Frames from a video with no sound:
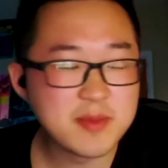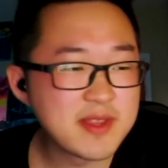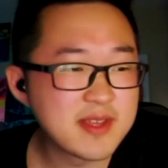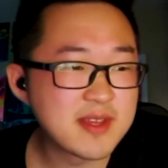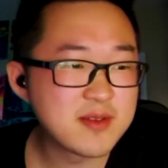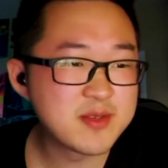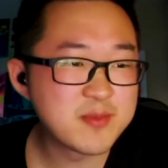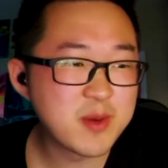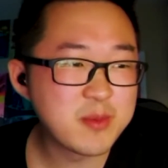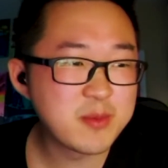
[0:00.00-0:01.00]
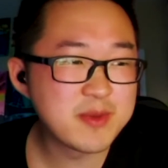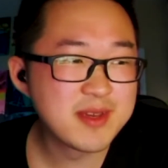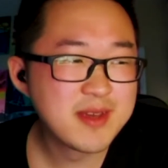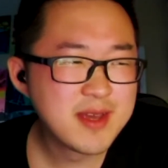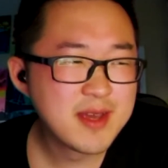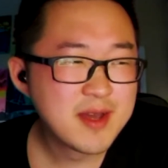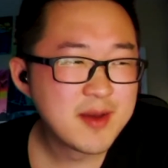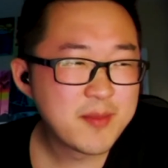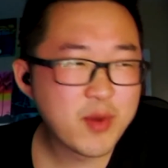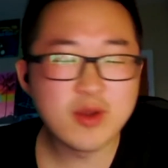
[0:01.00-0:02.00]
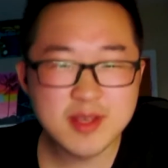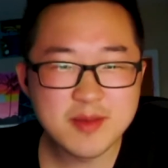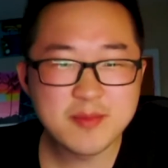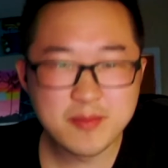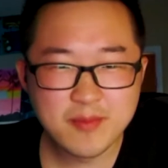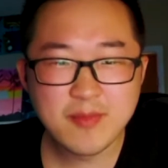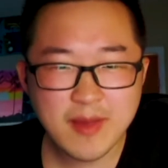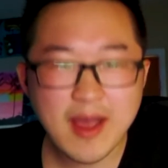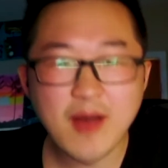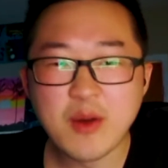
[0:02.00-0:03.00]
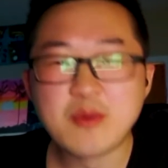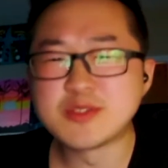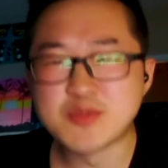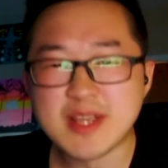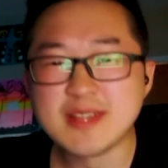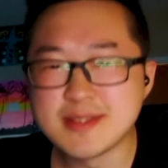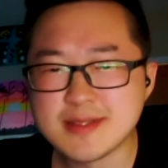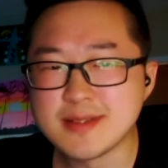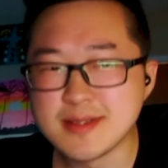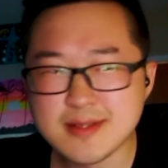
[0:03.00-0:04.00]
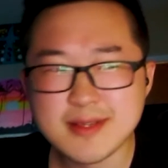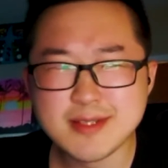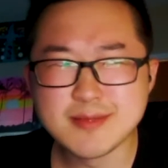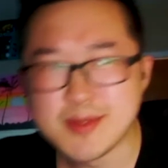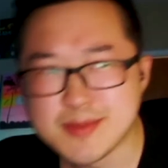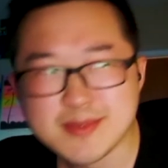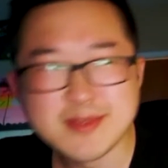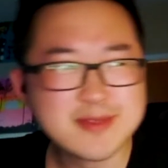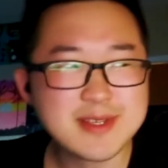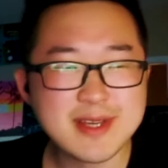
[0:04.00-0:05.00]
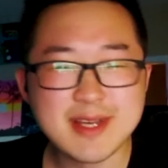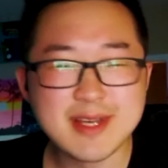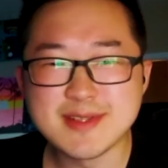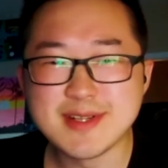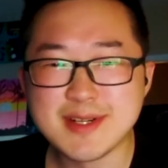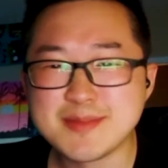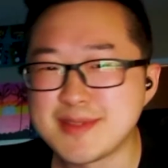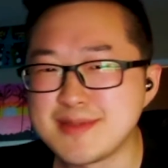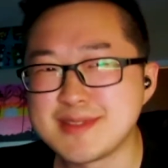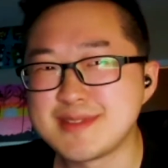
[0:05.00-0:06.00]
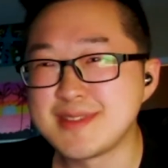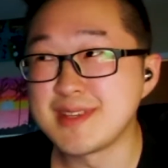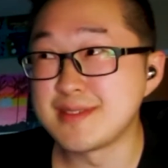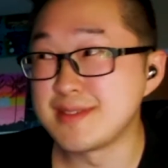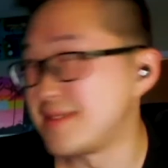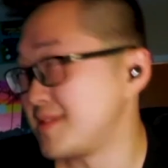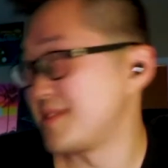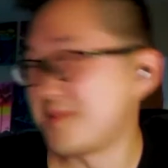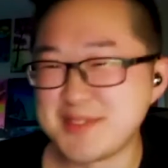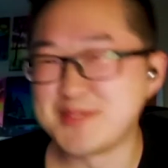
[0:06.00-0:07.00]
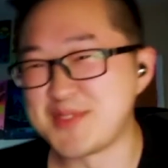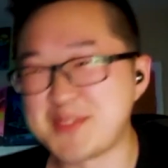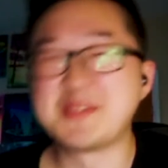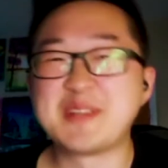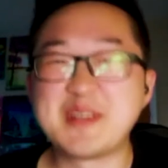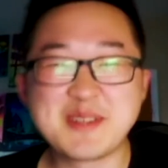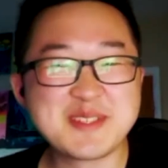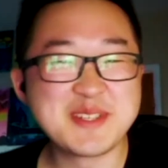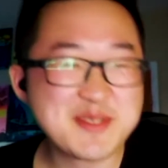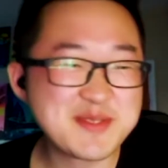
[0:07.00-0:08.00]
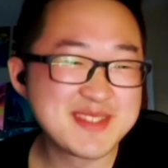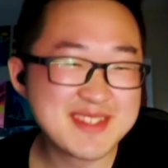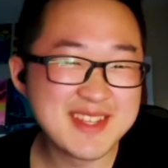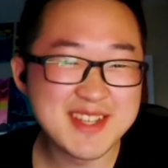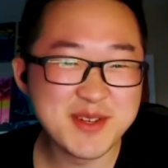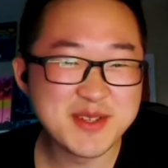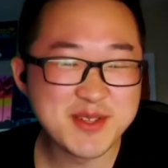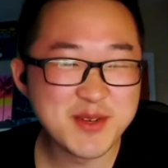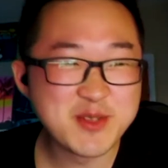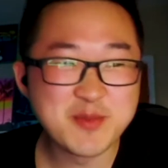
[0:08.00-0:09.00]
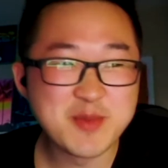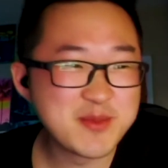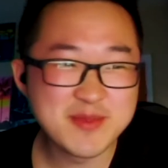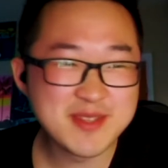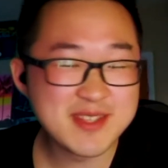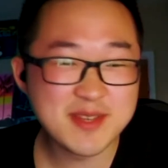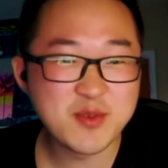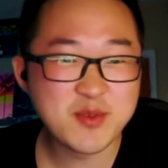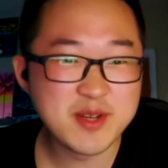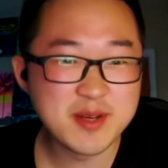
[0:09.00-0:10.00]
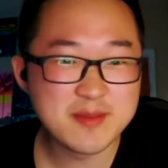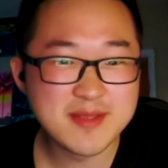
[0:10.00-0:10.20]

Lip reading: I think that was probably partly how I was raised too. Asian people, we don't really ask for help, and we just like, oh yeah, we'll just figure it out ourselves. That's how it's always been since I've grown up.